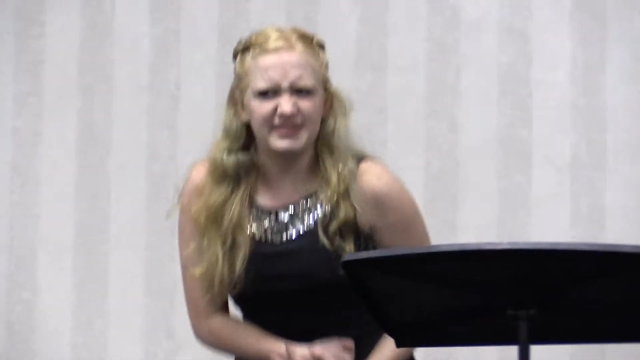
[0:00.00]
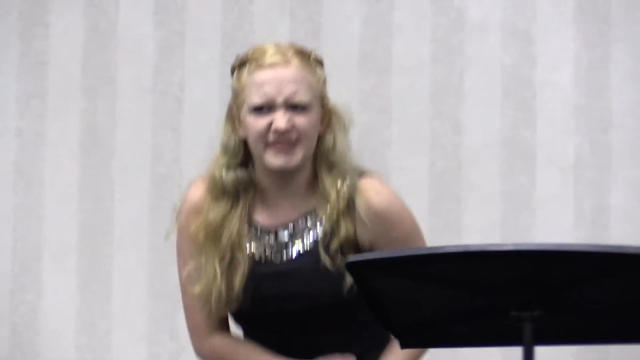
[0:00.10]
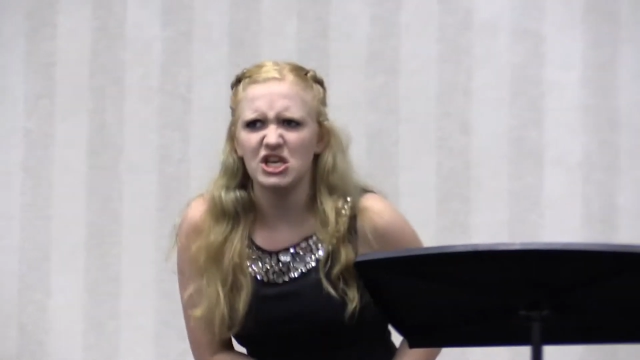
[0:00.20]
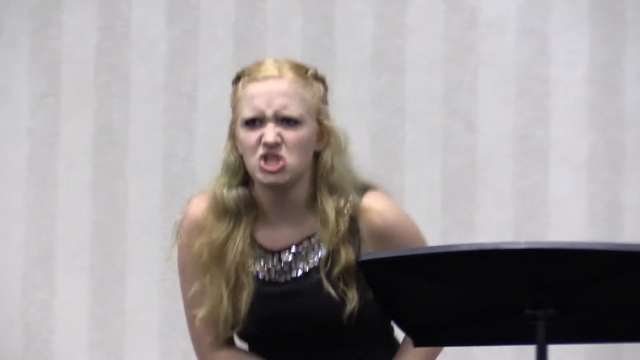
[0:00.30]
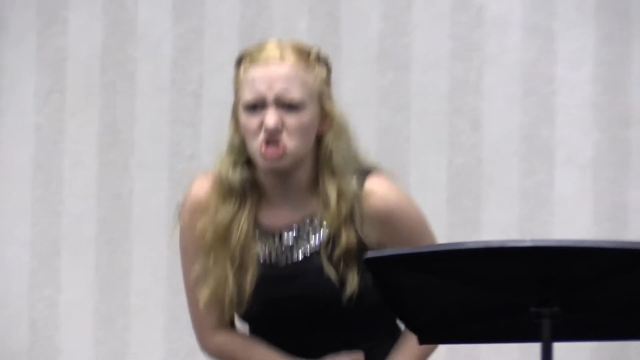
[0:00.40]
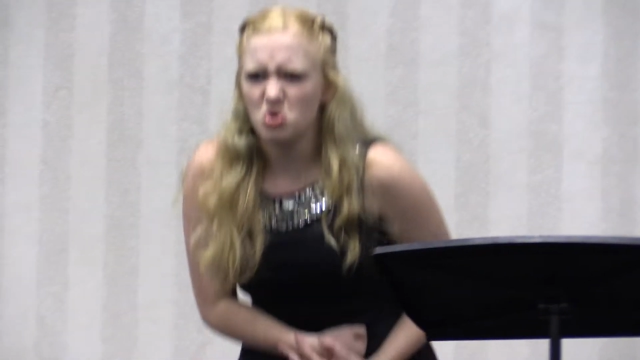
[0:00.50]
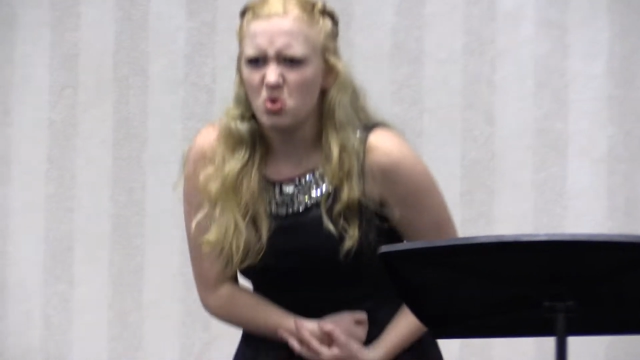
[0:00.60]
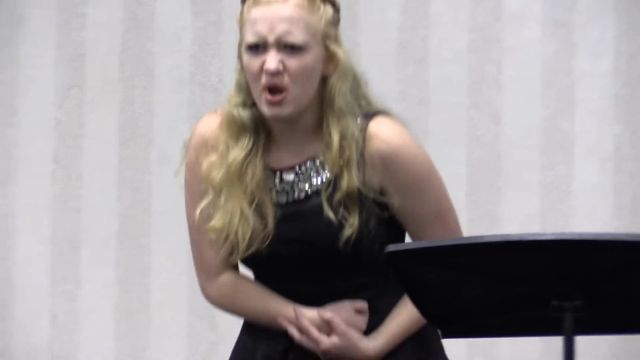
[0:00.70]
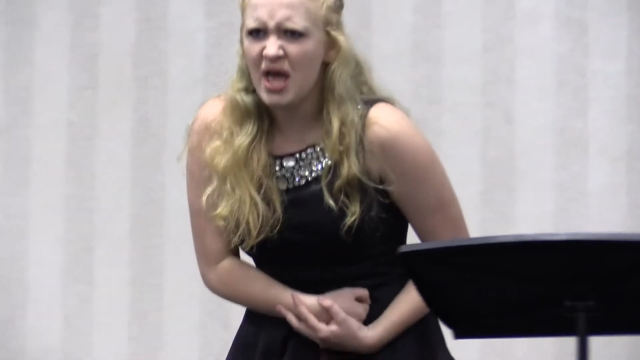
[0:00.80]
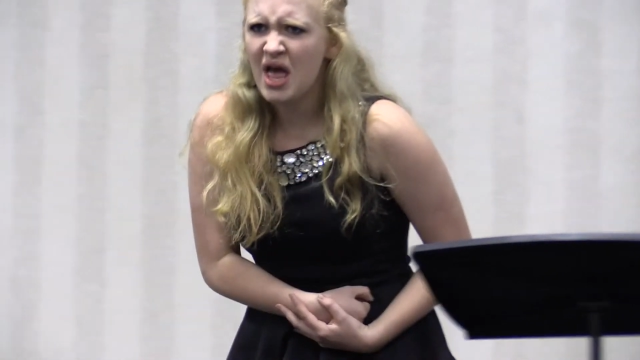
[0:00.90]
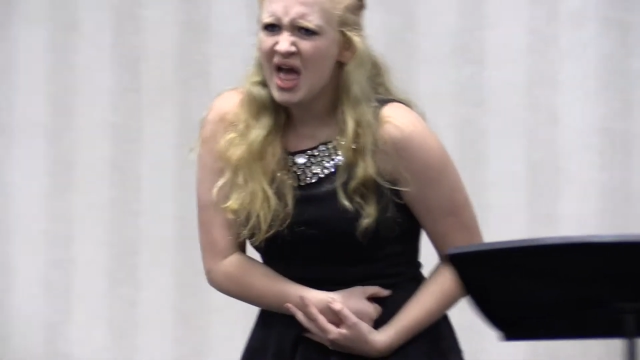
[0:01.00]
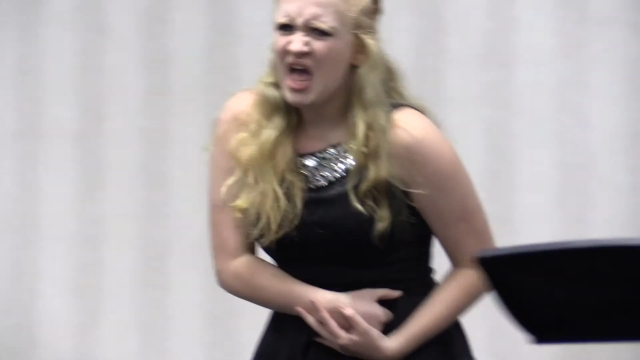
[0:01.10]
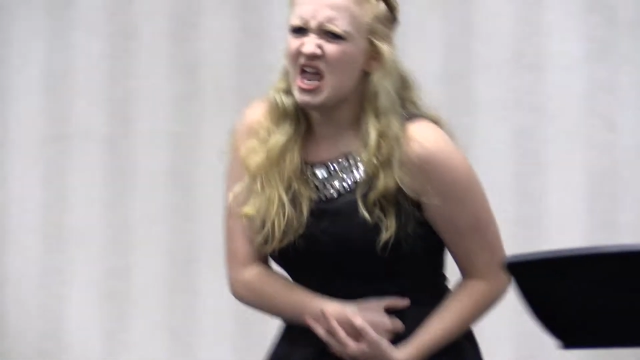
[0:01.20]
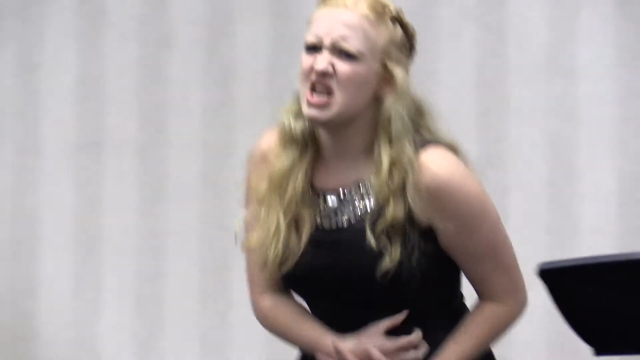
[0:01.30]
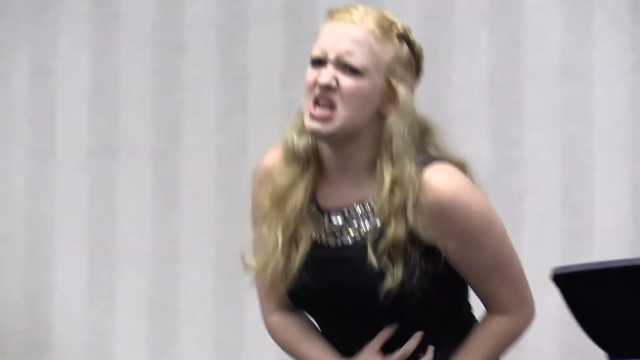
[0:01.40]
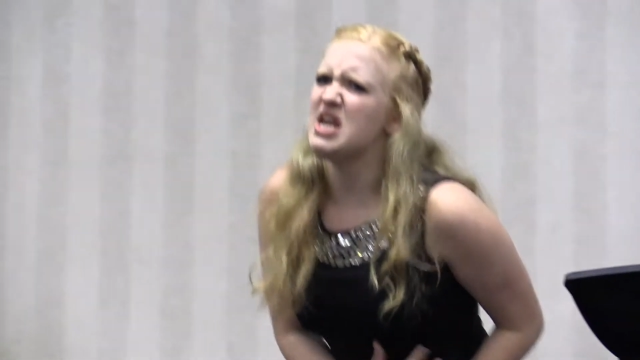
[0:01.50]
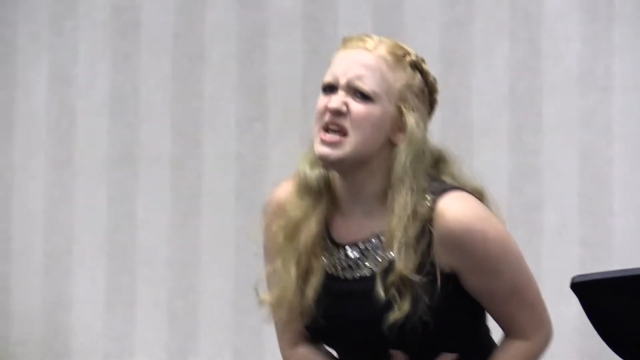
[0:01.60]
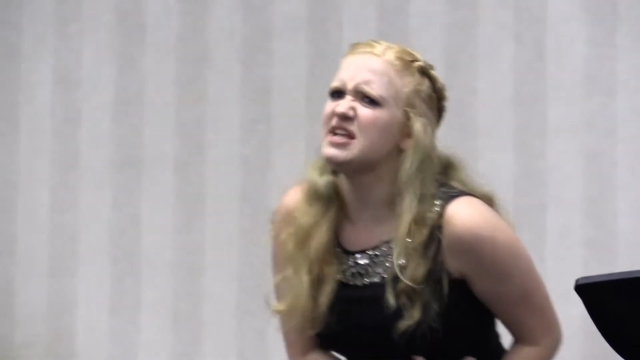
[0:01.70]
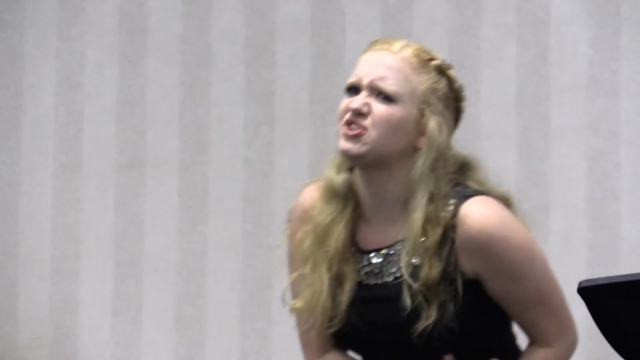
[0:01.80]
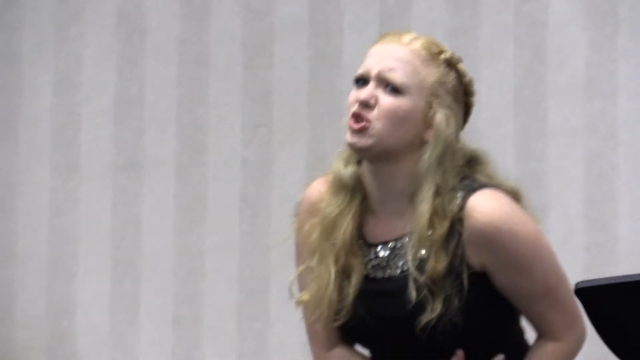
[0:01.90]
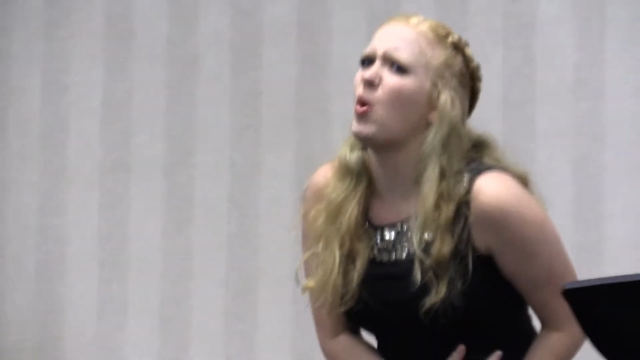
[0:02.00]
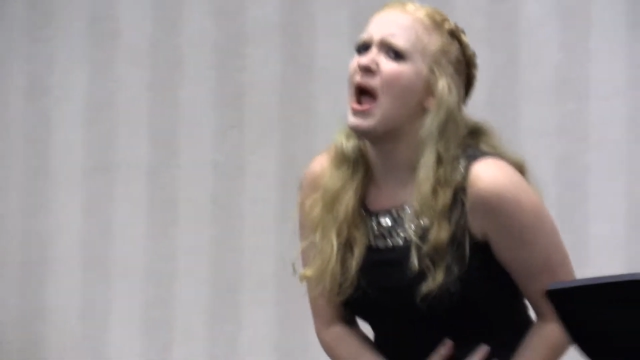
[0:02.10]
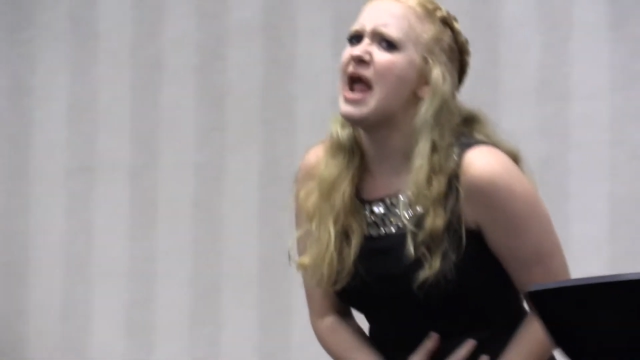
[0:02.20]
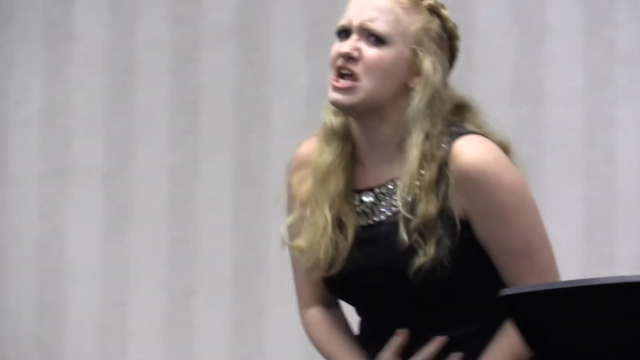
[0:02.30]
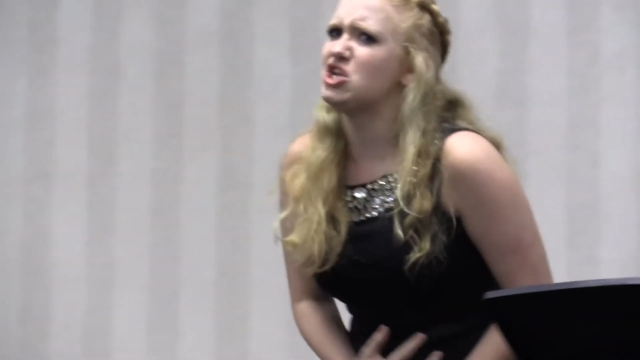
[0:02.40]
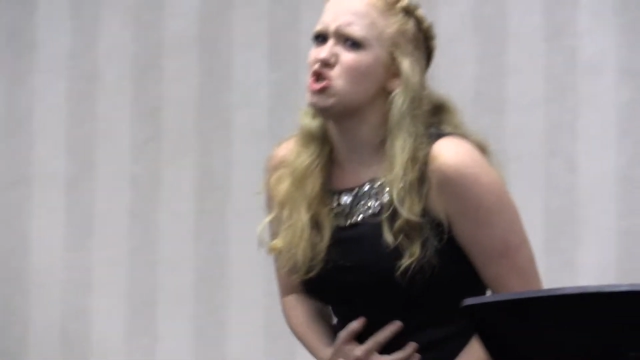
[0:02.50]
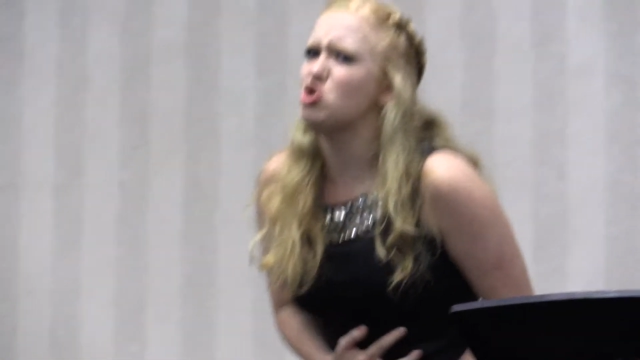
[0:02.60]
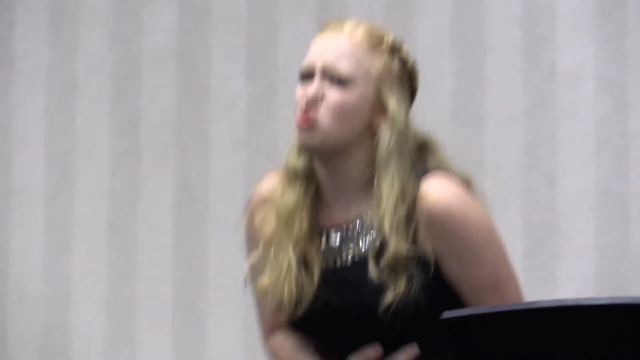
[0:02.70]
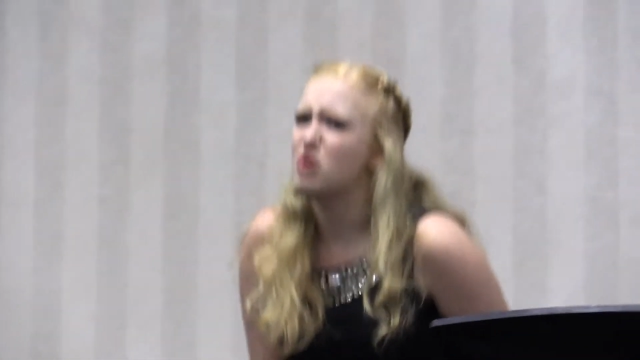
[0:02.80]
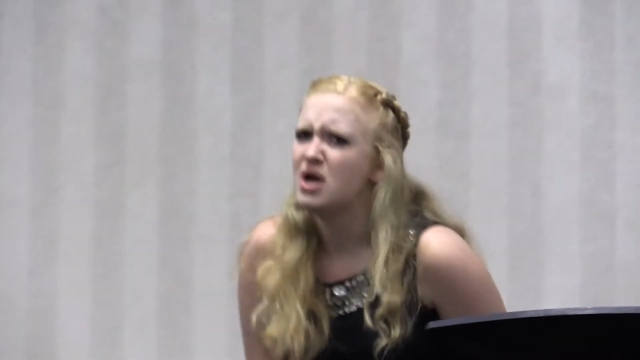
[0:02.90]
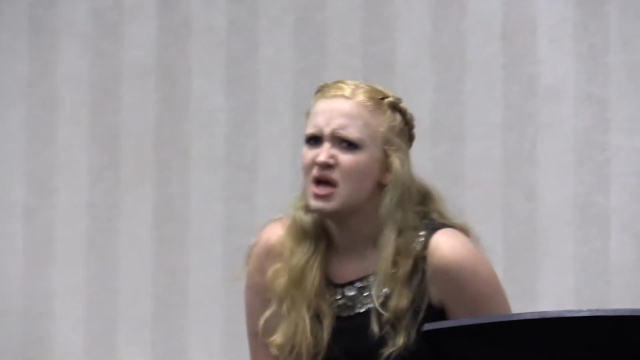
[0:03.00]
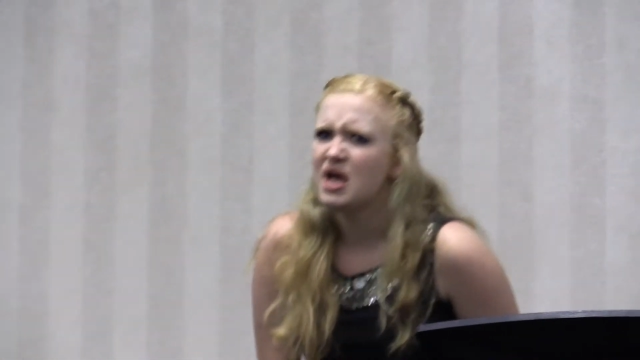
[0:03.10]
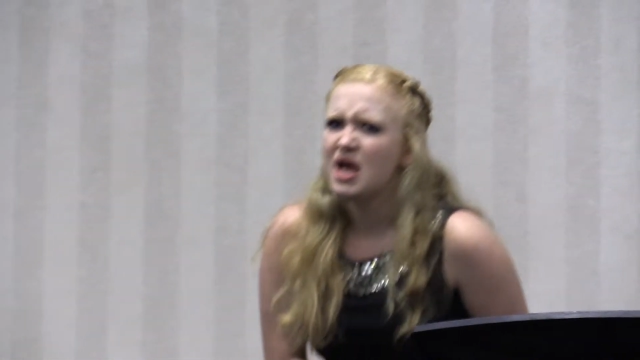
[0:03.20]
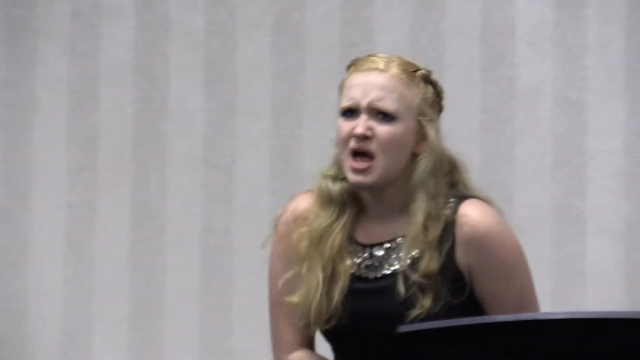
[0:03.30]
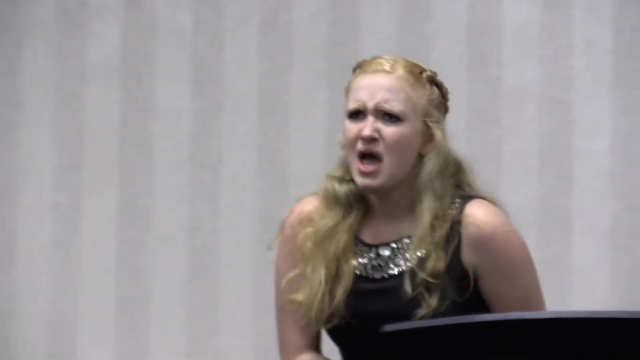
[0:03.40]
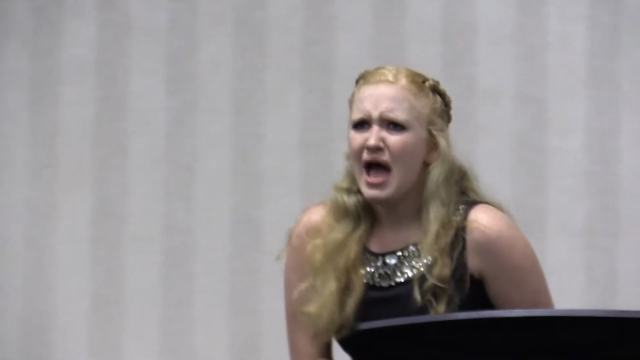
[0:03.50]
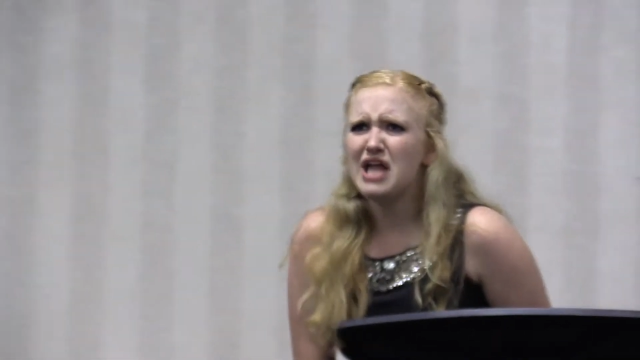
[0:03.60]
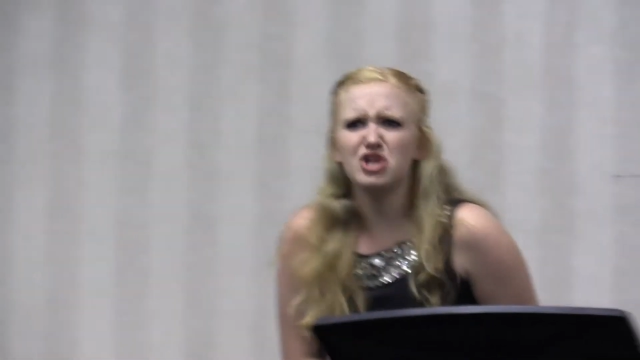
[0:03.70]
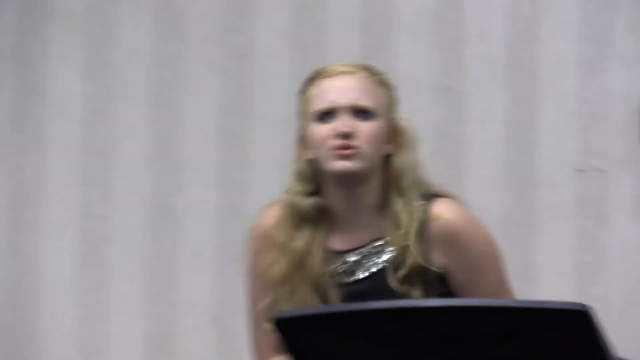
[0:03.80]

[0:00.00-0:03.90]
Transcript: it's in you, and it eats away at you, and